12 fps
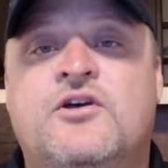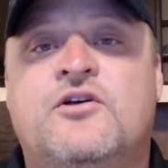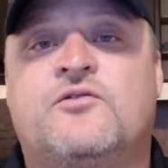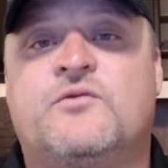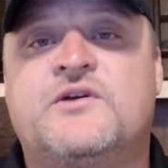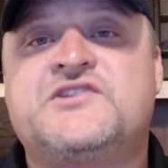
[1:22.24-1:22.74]

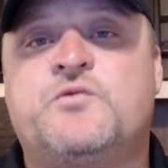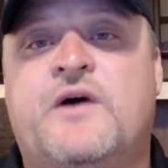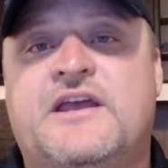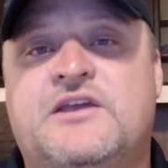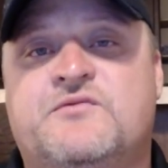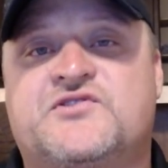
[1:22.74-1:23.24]
the reason
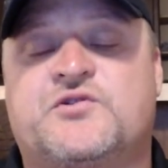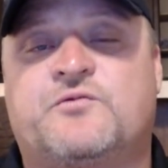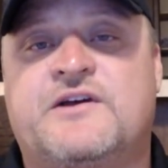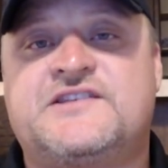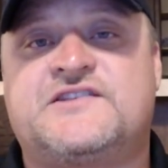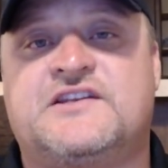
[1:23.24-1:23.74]
why he was
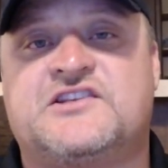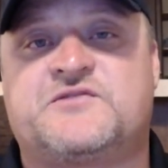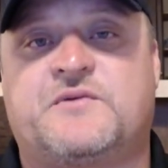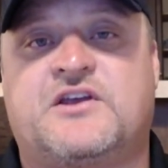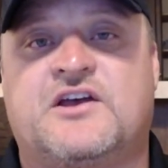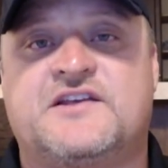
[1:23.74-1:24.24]
arrested is
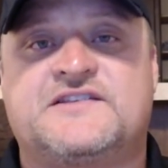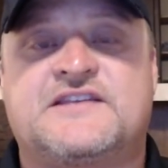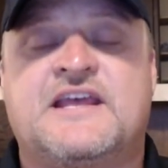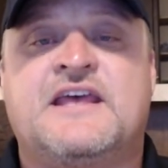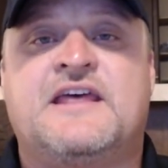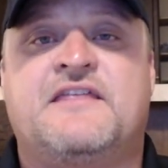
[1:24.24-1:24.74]
because
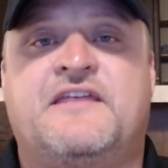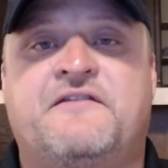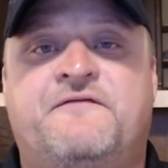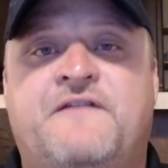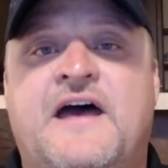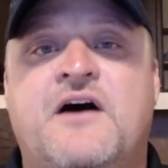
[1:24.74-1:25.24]
they
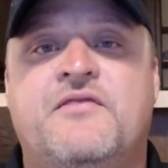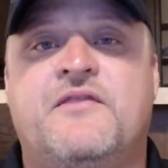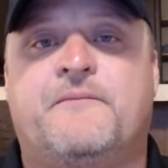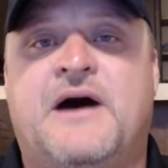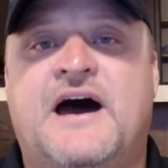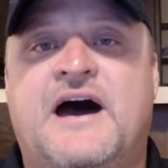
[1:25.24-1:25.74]
found
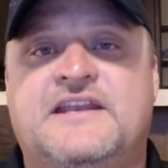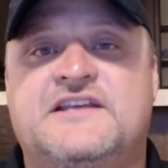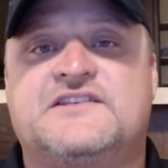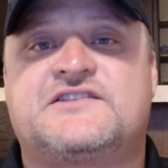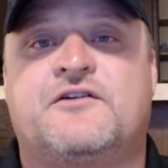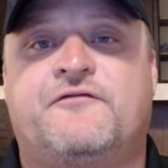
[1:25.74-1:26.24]
the
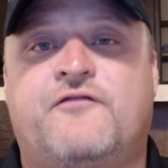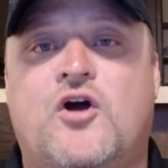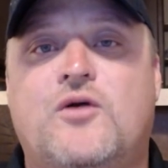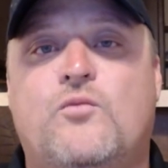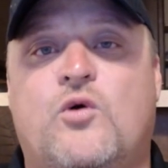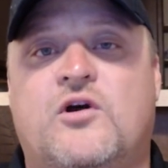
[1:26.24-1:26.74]
bodies, a
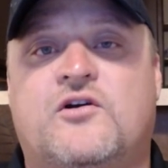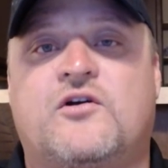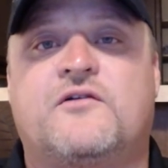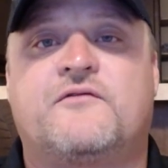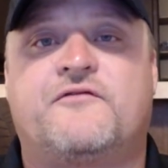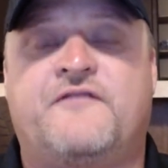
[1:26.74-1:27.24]
farm
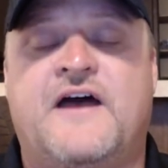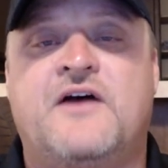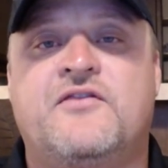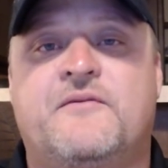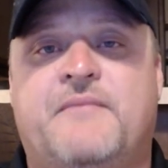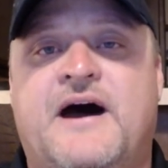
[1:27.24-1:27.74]
worker
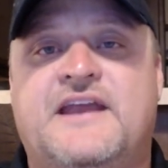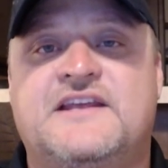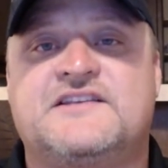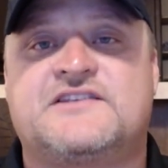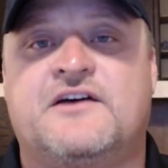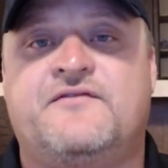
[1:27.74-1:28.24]
found the
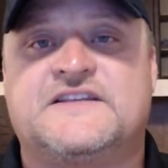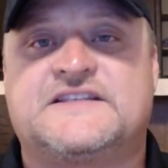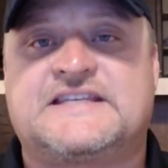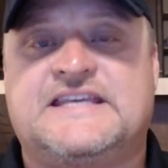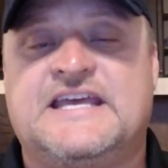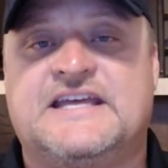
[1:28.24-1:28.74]
bodies of his
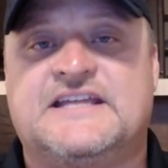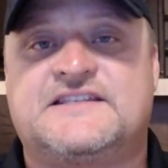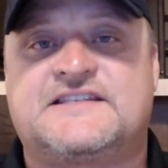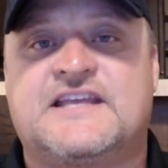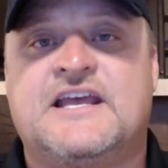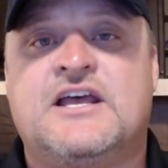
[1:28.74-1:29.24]

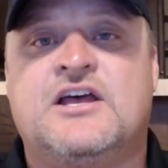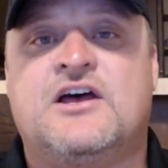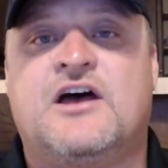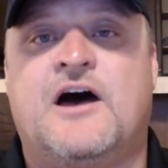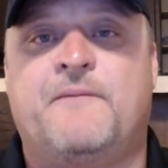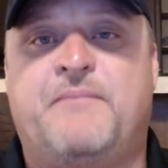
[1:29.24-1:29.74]
kids
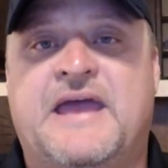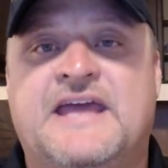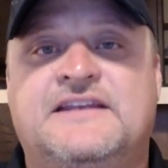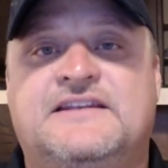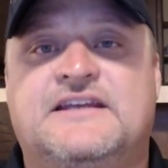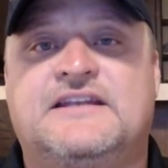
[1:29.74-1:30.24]

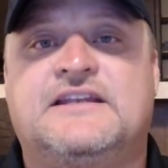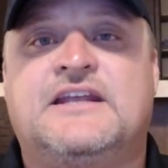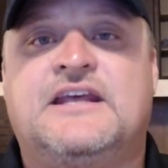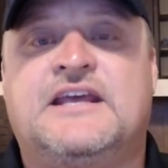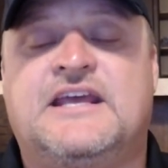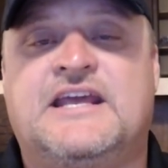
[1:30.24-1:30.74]
abandoned
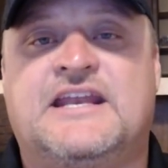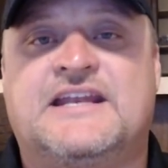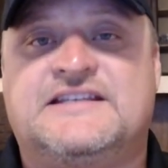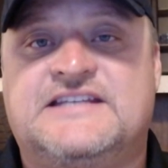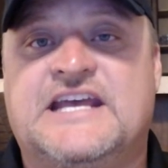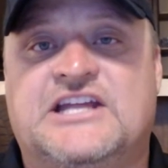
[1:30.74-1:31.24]
in a
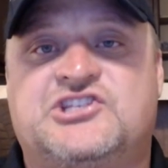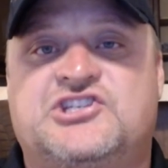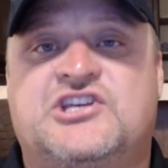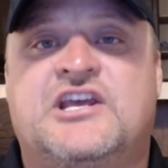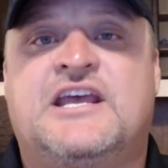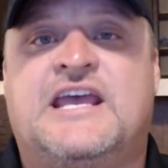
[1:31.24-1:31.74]

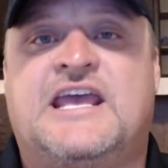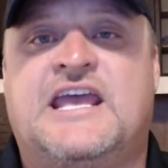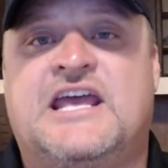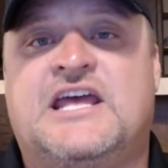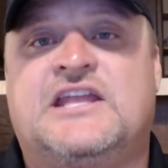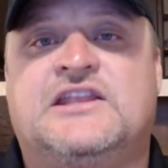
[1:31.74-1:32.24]
ditch.
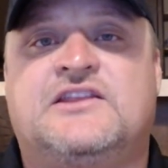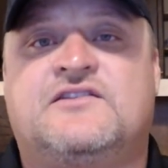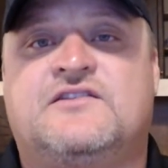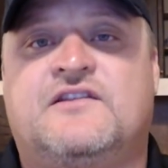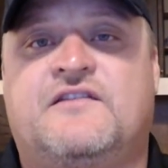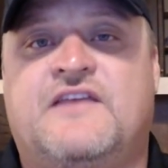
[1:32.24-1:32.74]
And
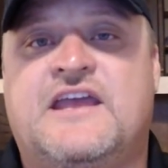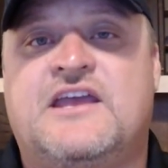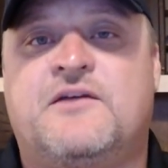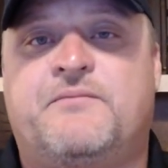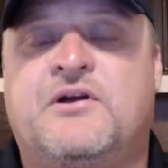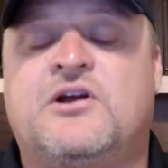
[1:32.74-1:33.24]

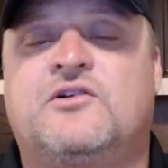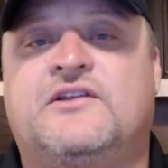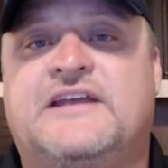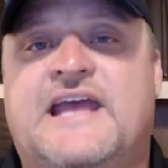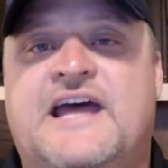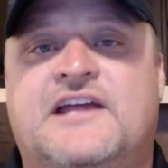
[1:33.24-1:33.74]
they
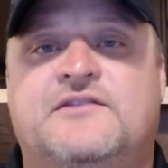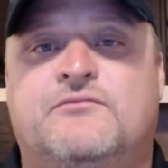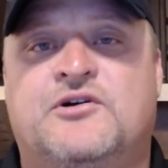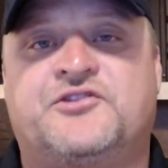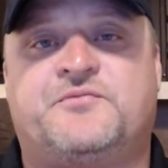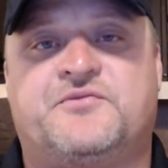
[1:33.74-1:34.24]
apparently had
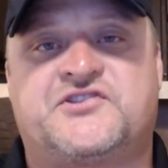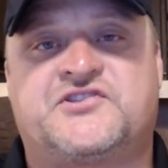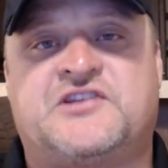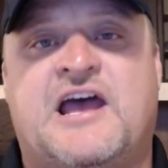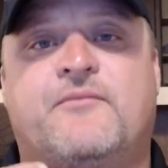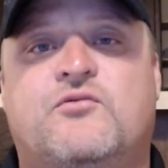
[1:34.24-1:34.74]
multiple
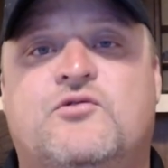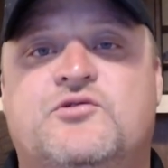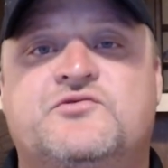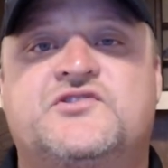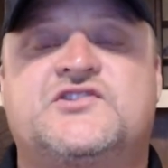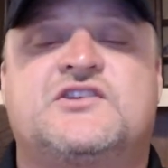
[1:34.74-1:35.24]
stab
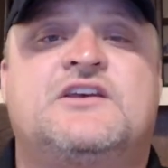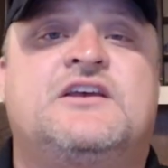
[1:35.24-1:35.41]
wounds.